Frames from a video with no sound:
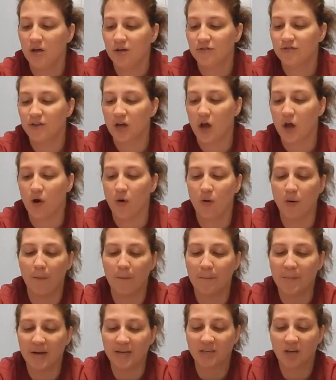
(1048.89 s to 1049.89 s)
So
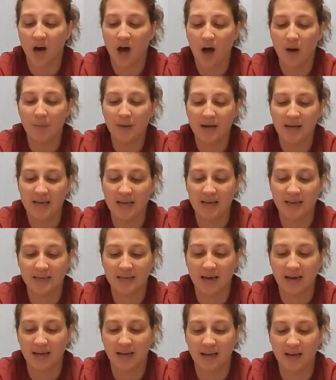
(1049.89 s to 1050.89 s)
my top hint,
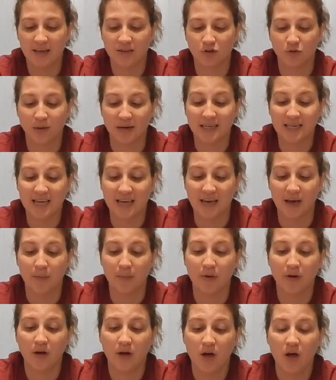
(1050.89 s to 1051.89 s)
I guess, or my tip
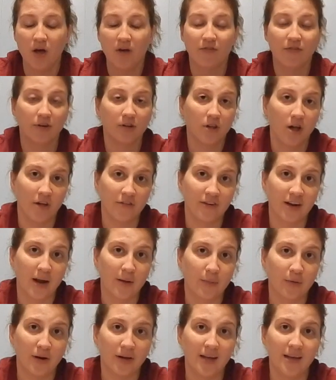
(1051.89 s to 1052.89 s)
for cloth
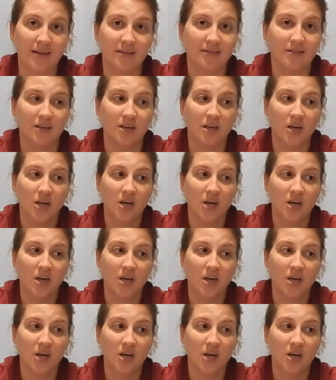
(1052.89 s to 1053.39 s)
diapering is